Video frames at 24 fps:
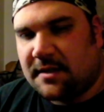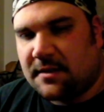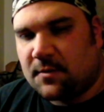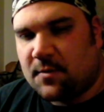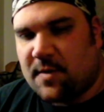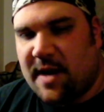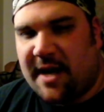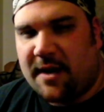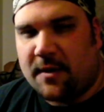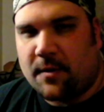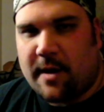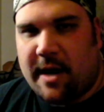
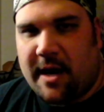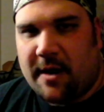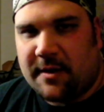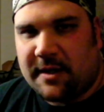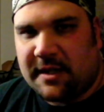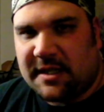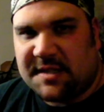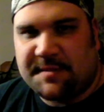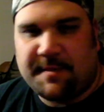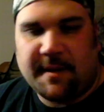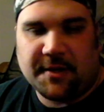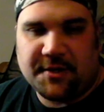ran around
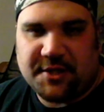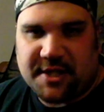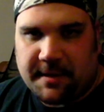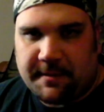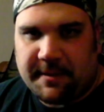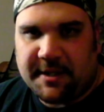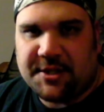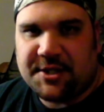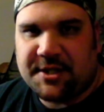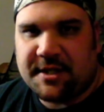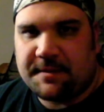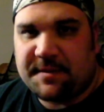in
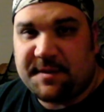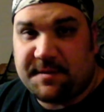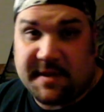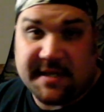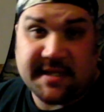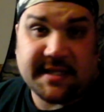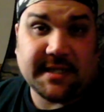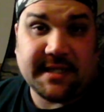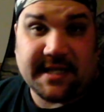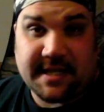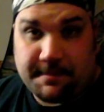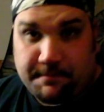spelljamming ships,
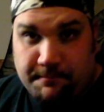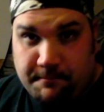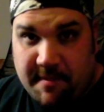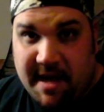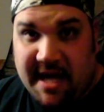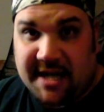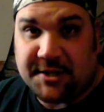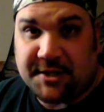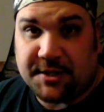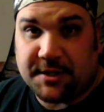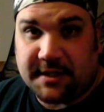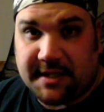basically
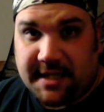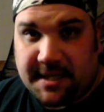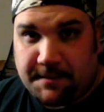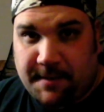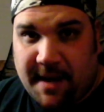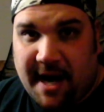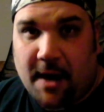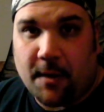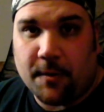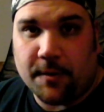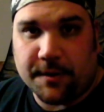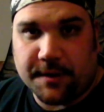magically
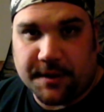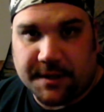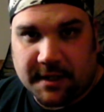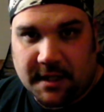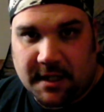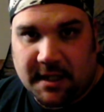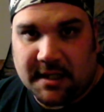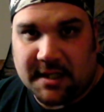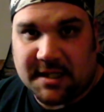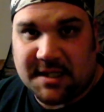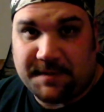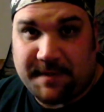powered
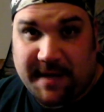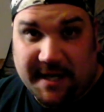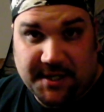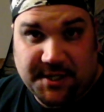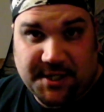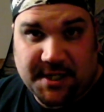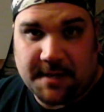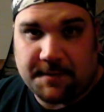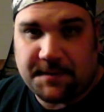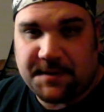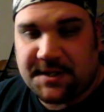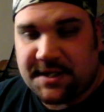
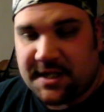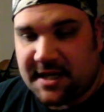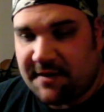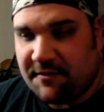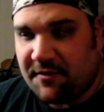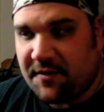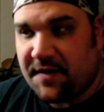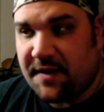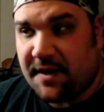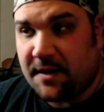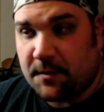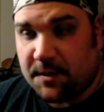spaceships and
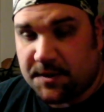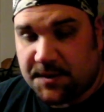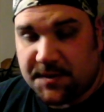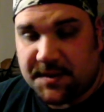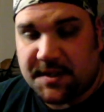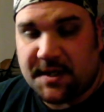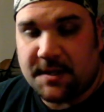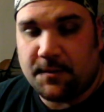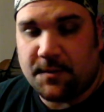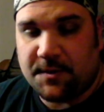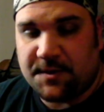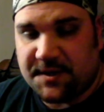everything, which
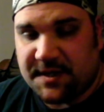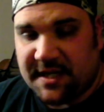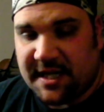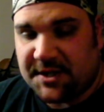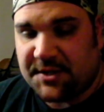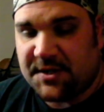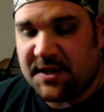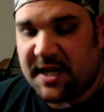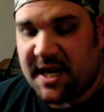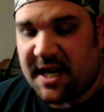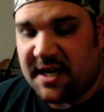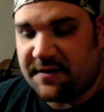was
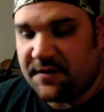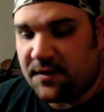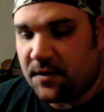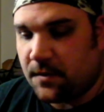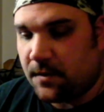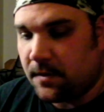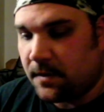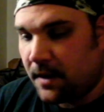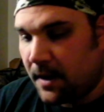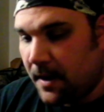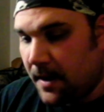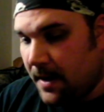actually kind of
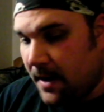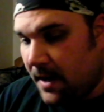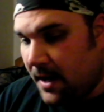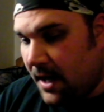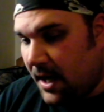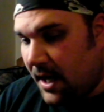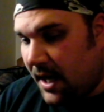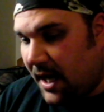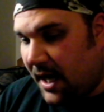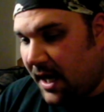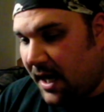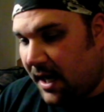cool,
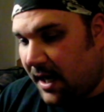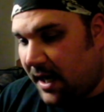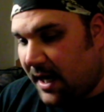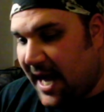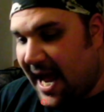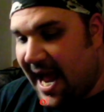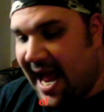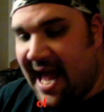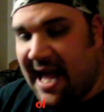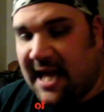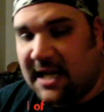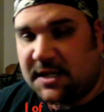
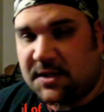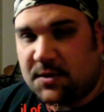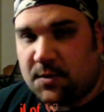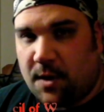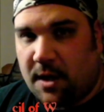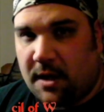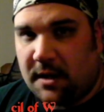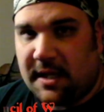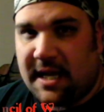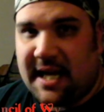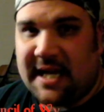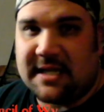as
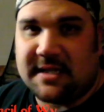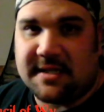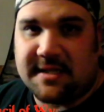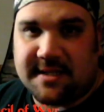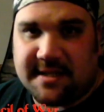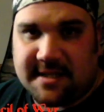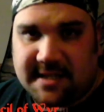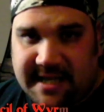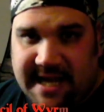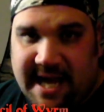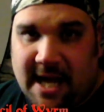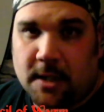well as
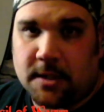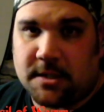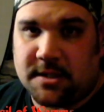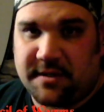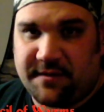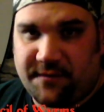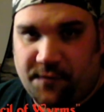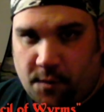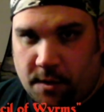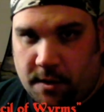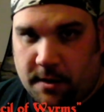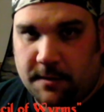Council
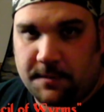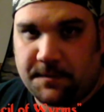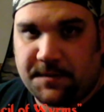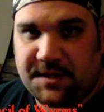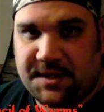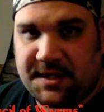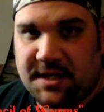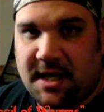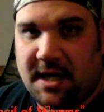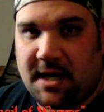of Worms,